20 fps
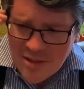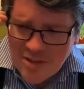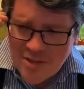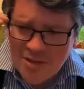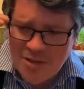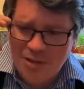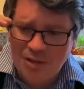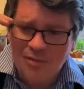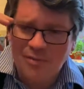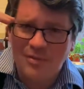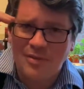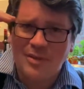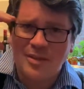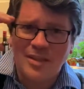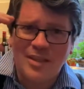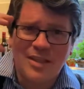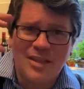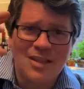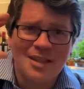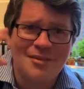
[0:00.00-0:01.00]
sort of
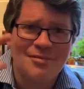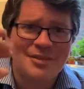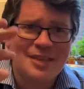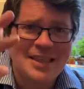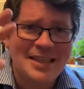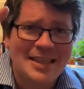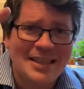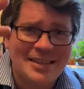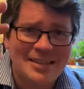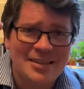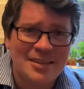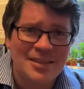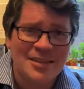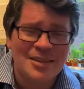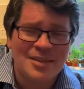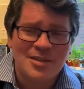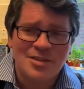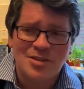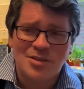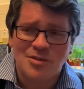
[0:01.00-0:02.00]
lovely little
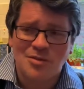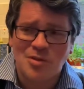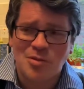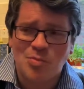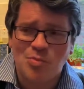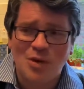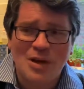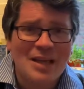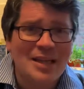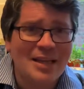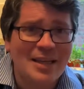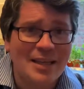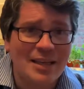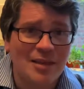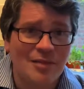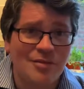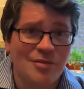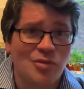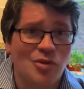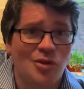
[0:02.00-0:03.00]
sort of sprinkling
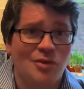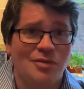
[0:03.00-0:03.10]
of sort